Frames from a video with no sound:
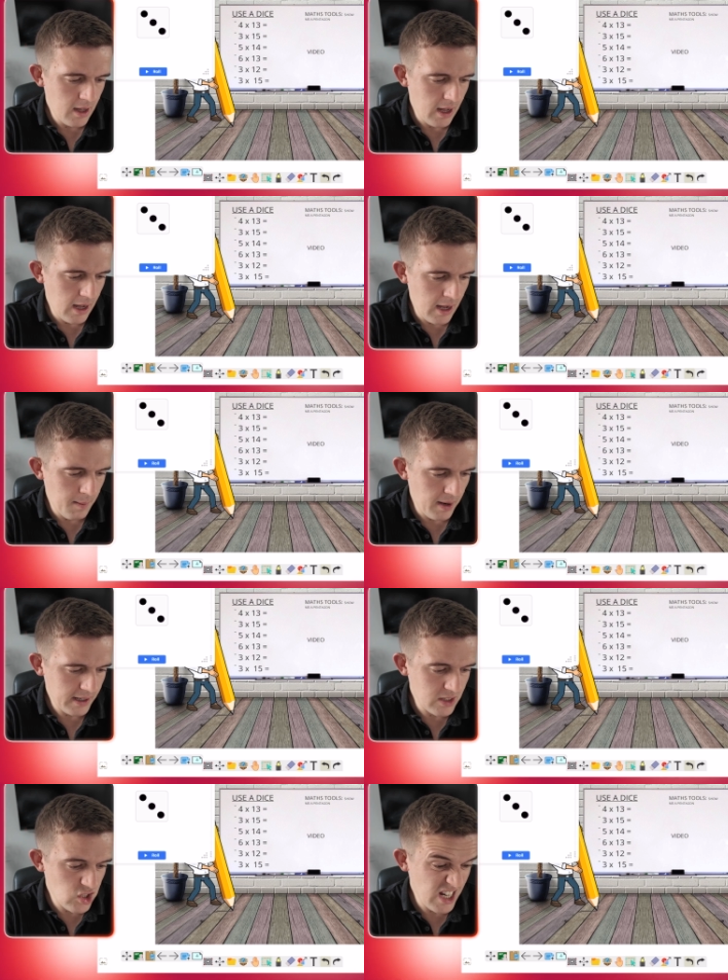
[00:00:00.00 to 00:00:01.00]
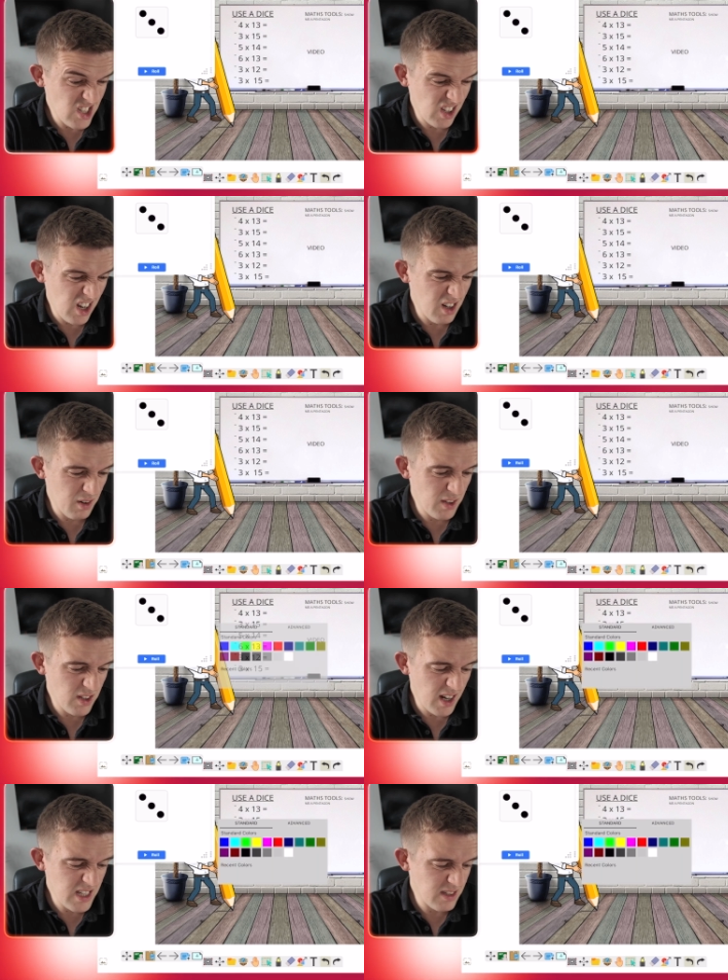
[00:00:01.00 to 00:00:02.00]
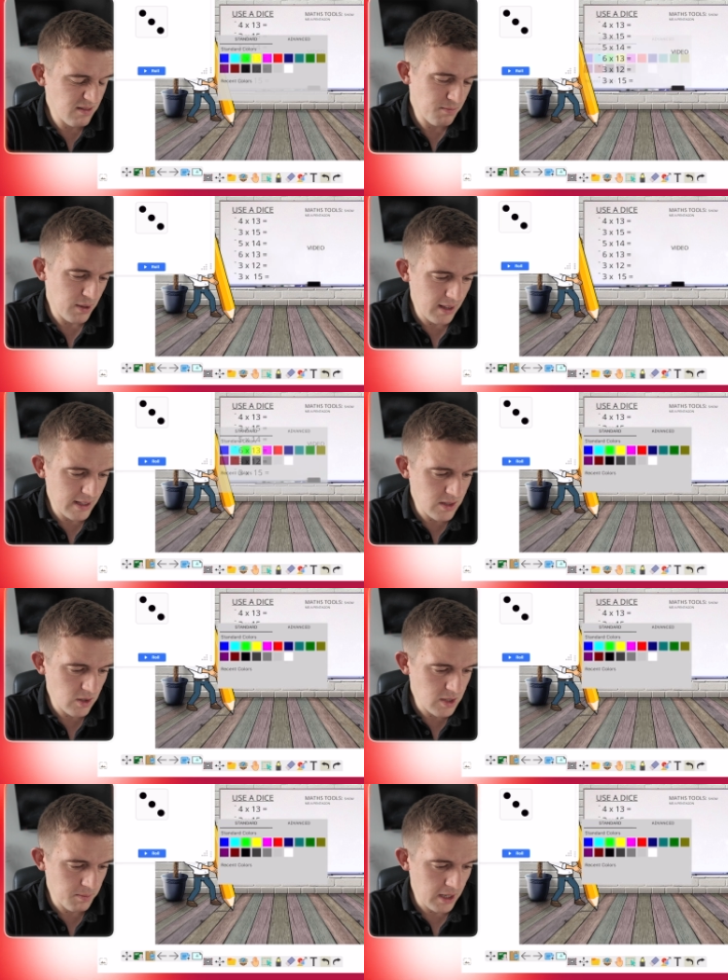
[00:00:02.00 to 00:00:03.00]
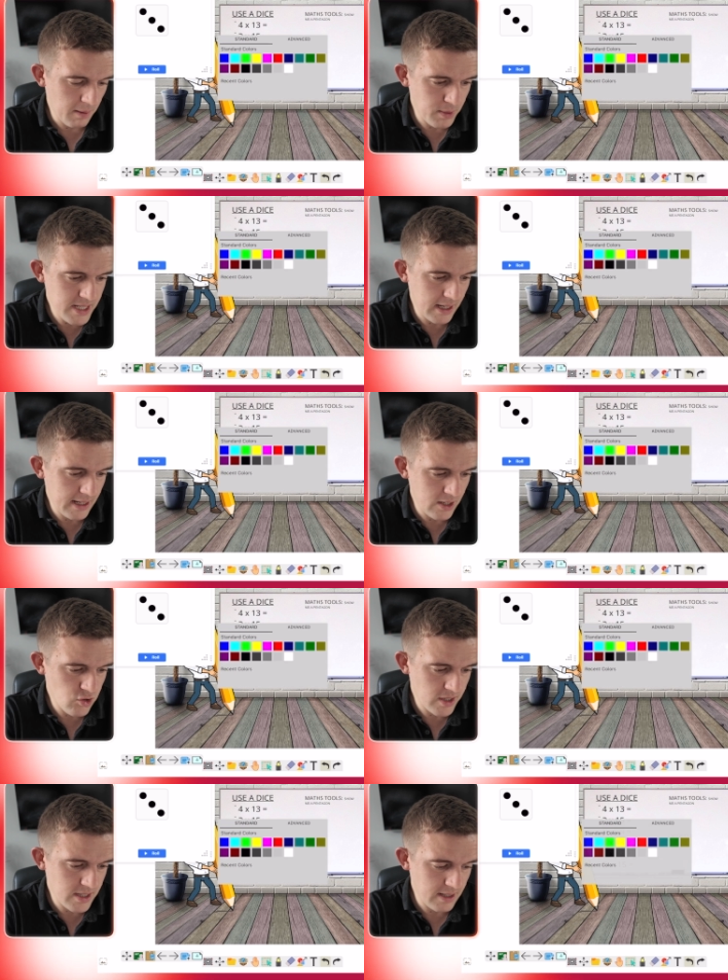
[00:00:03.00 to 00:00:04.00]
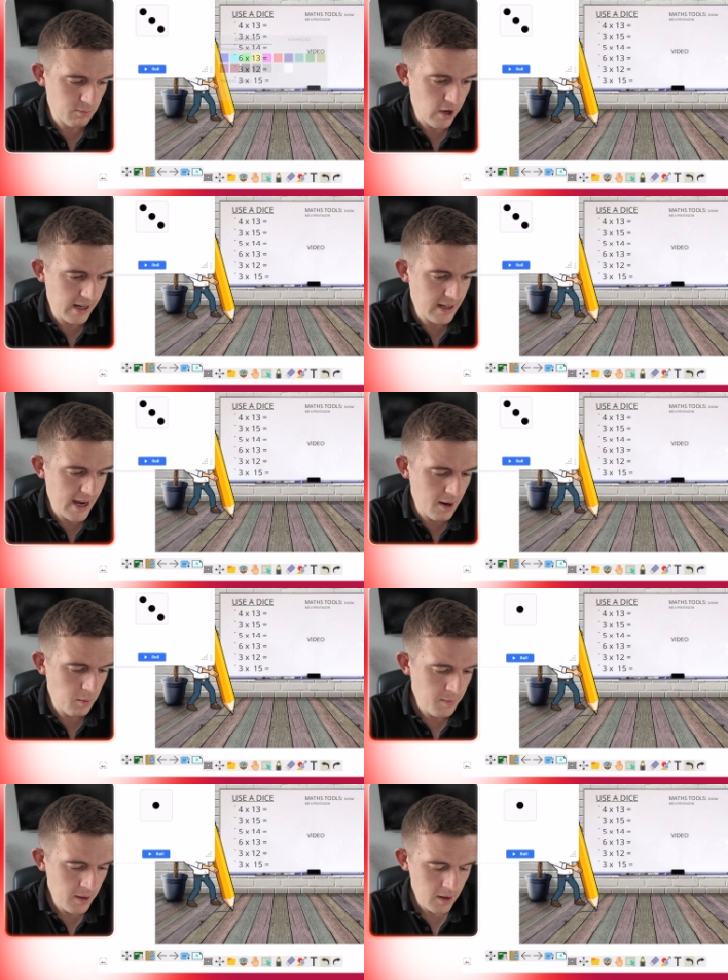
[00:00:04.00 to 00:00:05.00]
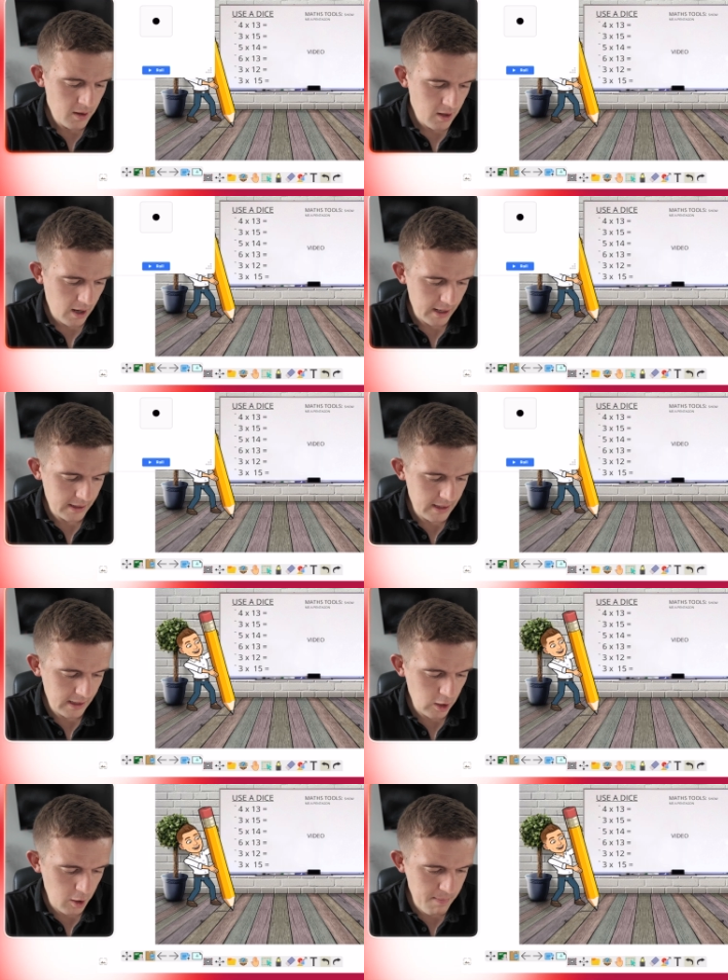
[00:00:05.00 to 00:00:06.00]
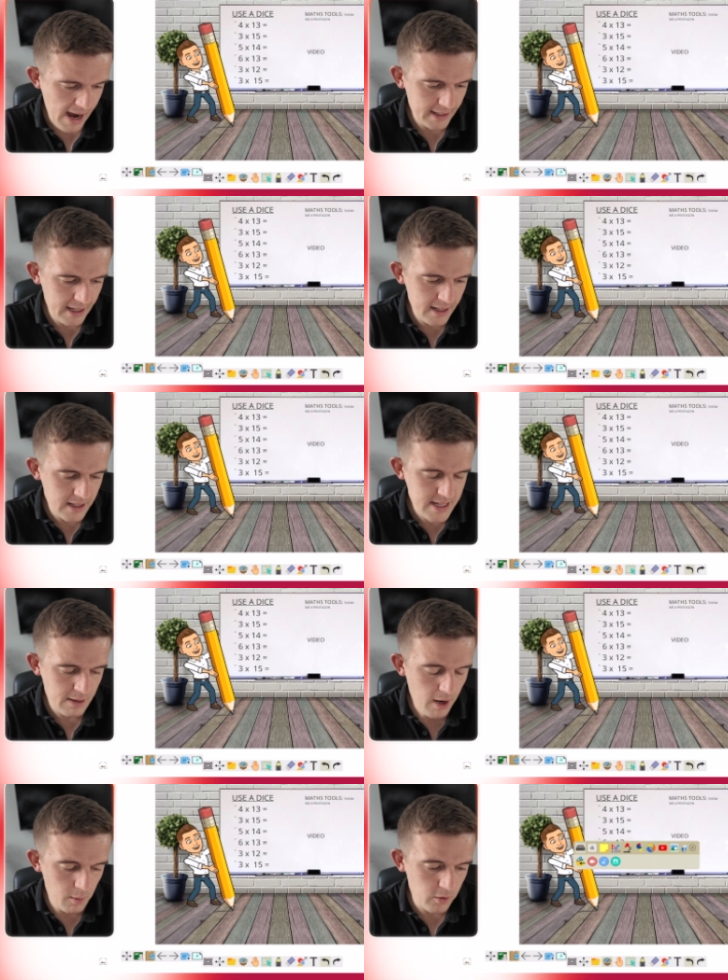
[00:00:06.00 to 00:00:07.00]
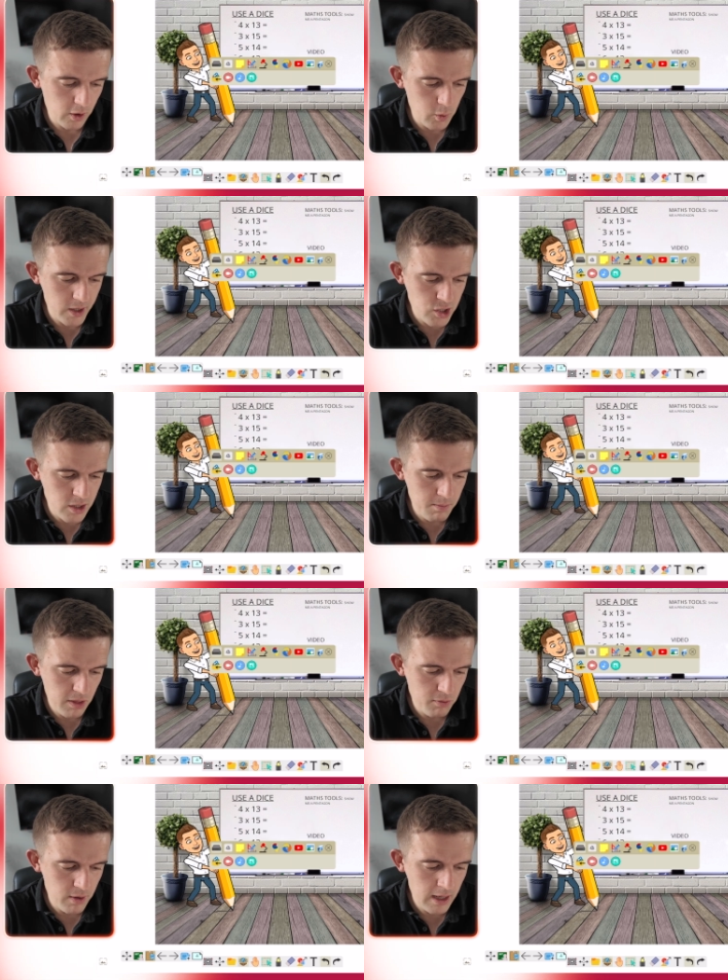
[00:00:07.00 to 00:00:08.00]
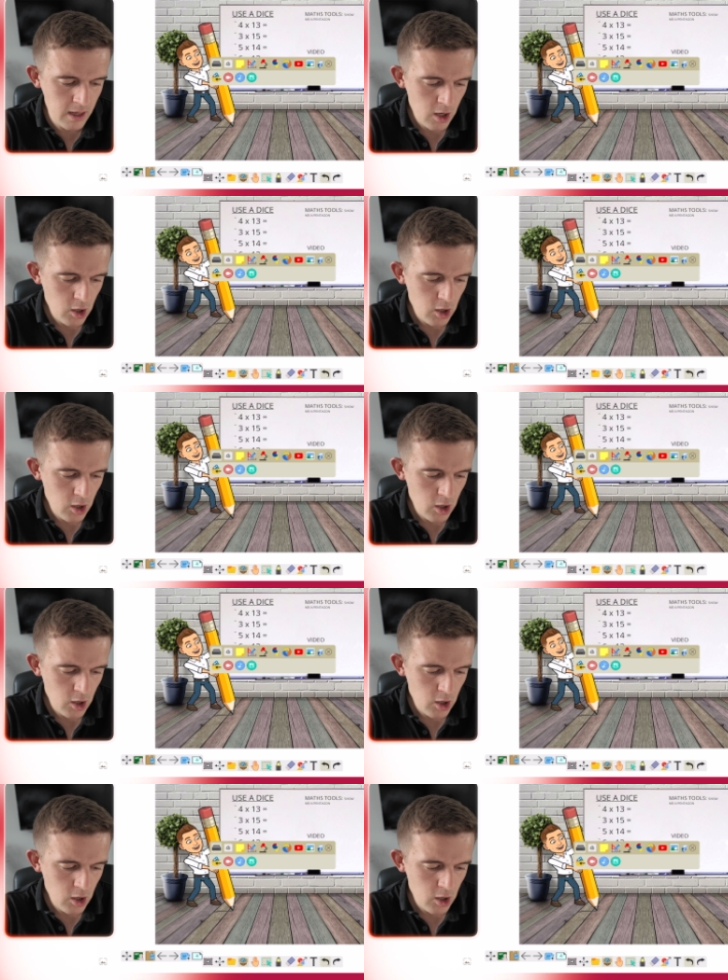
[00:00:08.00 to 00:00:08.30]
Um, I can change the color of the dice, but that's not something I'm particularly interested in right now. I can then go back in and say, right, we've got question number three.